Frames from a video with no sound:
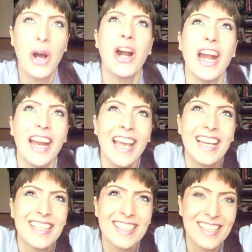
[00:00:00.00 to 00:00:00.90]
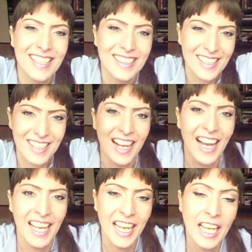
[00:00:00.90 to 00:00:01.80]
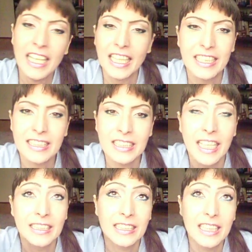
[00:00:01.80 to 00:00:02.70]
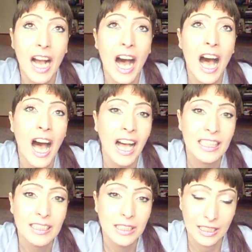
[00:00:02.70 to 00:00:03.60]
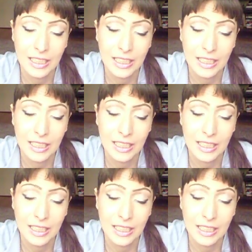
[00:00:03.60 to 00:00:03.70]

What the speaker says: your hands in the sky and said, God,